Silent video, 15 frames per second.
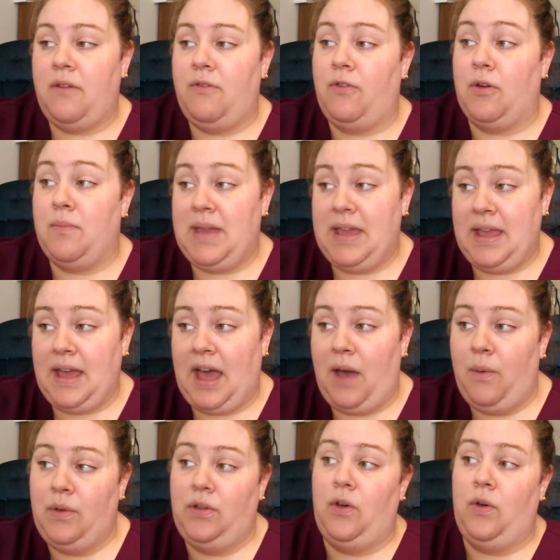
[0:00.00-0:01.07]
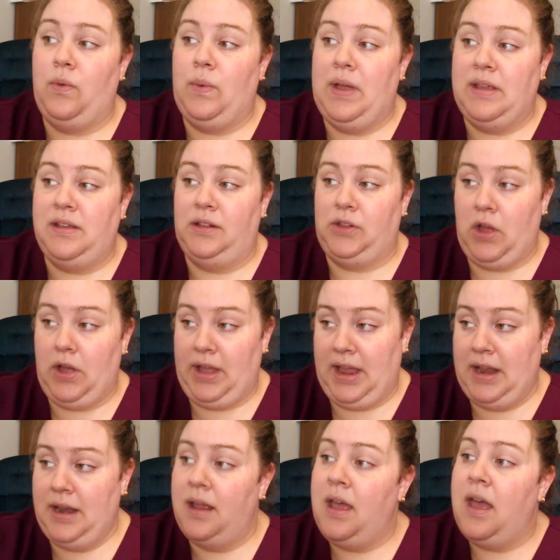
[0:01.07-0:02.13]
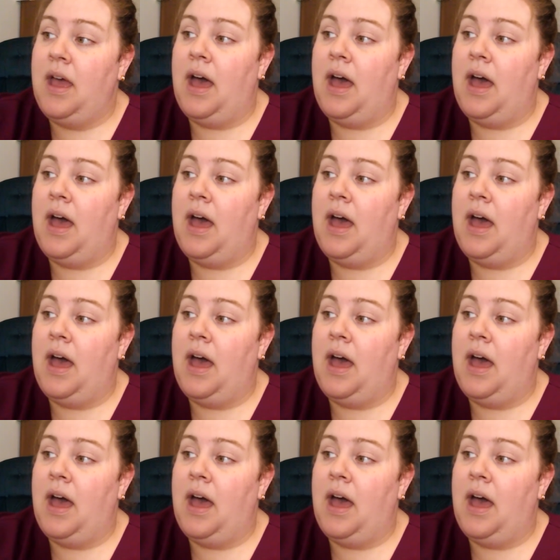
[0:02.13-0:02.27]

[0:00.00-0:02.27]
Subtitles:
For me, I would go into login.